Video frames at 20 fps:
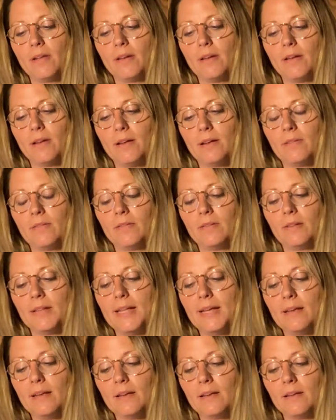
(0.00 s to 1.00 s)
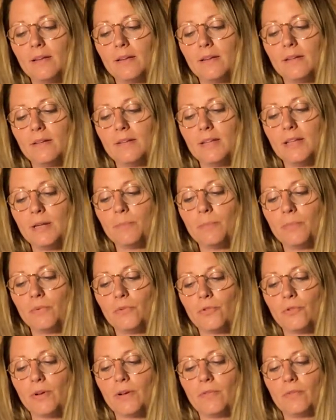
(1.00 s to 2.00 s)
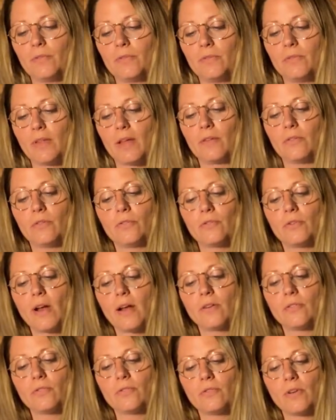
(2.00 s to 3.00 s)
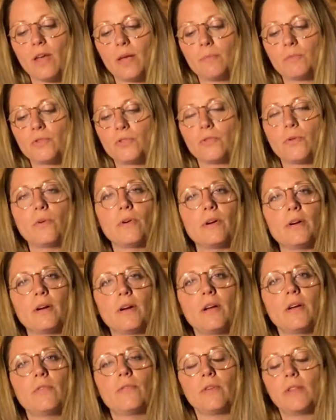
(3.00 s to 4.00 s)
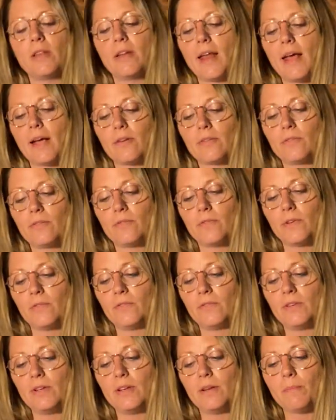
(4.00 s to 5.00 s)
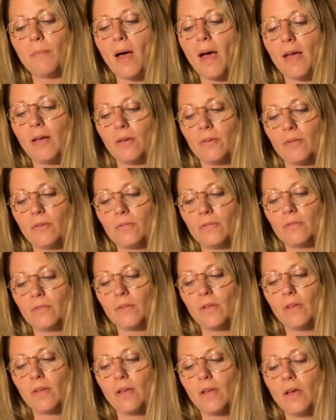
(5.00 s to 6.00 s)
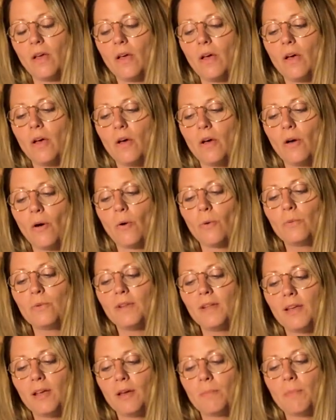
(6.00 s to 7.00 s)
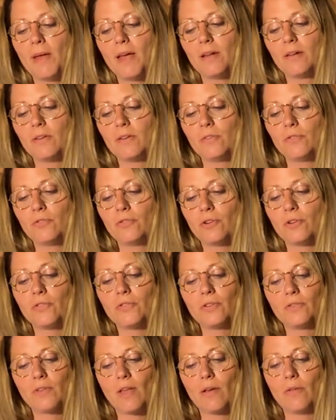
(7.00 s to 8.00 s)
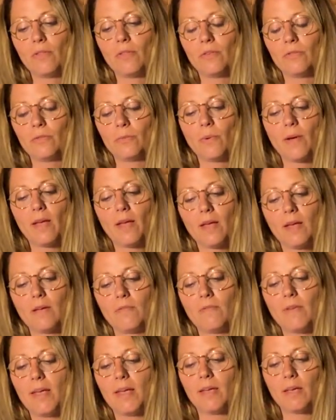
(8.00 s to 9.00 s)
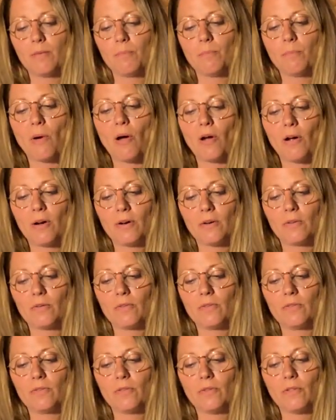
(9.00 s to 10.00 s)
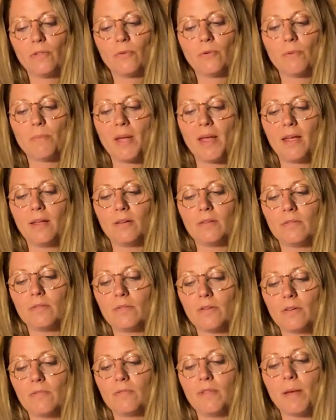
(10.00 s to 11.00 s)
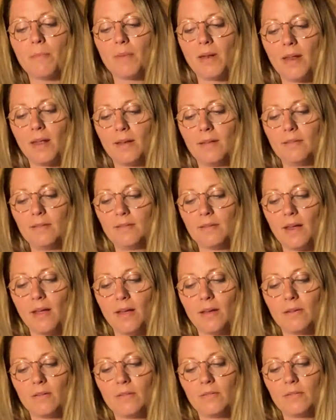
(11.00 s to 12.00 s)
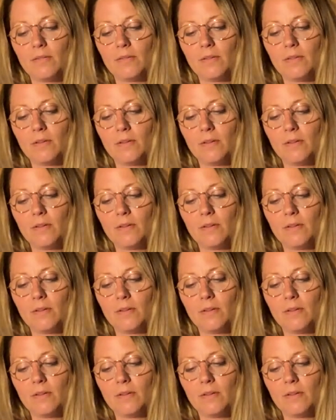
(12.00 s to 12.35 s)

it in sleek, deep drifts that stretch, I'm sure, for the next 15 miles. Only abandoned churches out this way, vacant barns, the remains of lemonade stands.